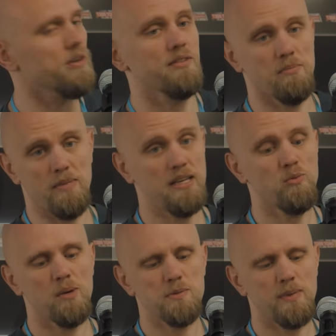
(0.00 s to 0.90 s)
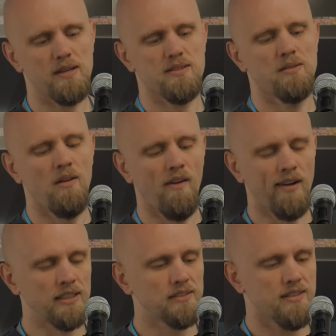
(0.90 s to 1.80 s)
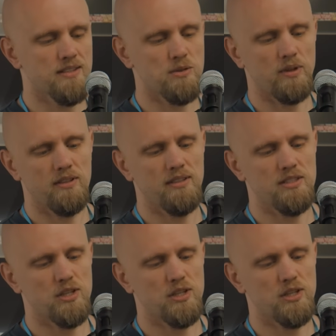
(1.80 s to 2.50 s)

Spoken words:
one of the many web specs. This is what it